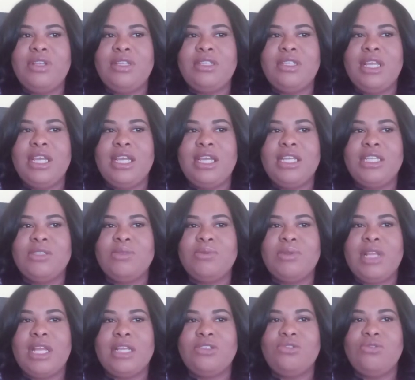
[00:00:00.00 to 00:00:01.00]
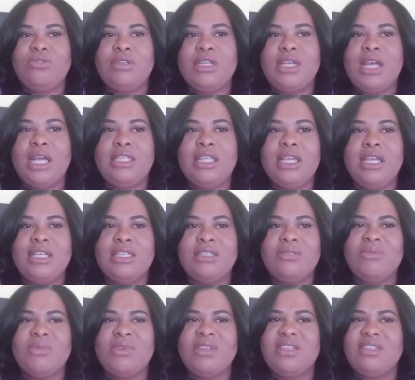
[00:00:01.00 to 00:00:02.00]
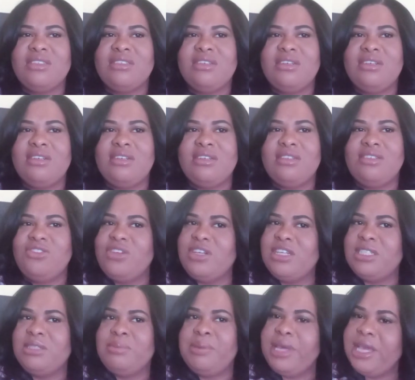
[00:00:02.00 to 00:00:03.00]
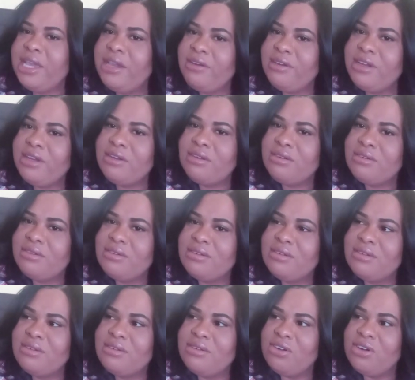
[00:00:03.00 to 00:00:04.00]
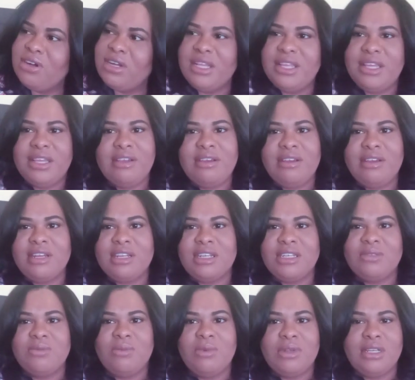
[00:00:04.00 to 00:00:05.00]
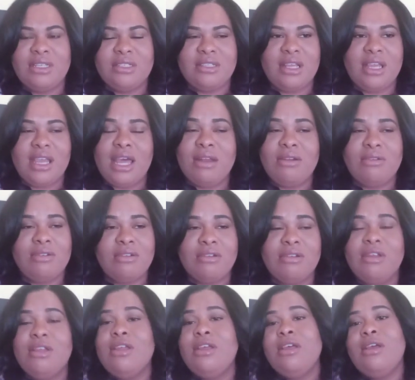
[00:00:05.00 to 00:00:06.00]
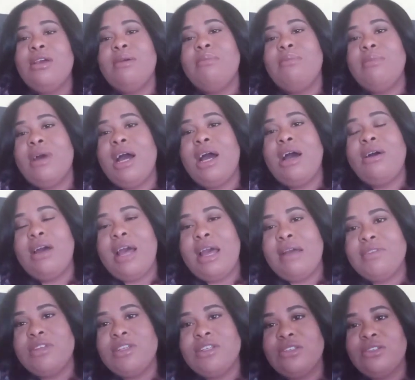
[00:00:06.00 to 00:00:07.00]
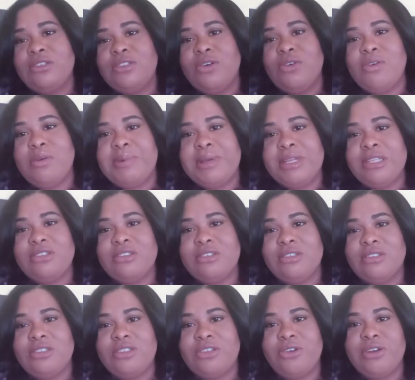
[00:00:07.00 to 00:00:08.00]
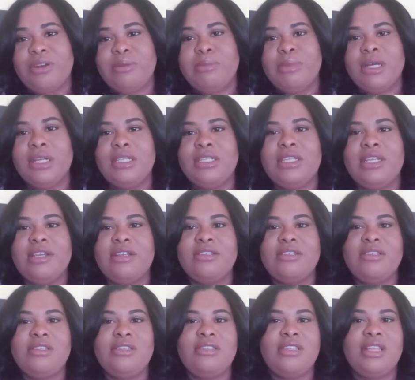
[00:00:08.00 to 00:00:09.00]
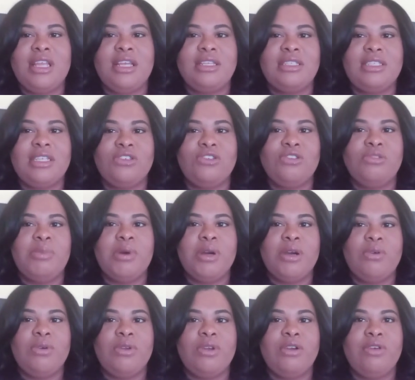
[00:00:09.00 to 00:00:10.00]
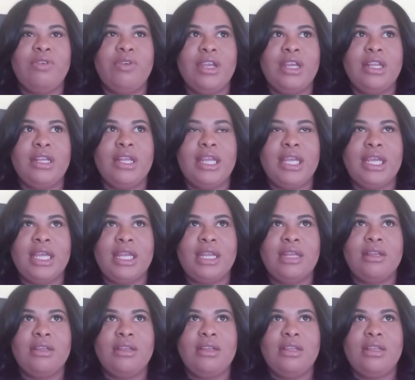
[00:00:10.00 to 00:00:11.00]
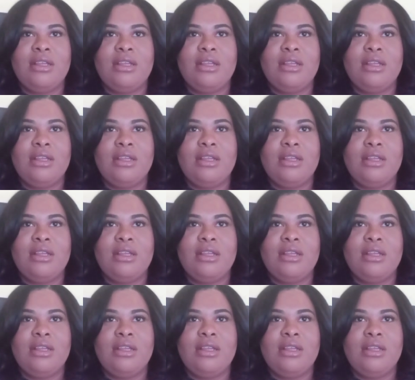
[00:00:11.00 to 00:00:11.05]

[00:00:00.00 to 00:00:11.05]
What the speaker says: things that you, I think there's one that's transparent or clear, and there's one that's like, I don't know, I'll have to show a picture and insert it, but there's these things that you put on the grid and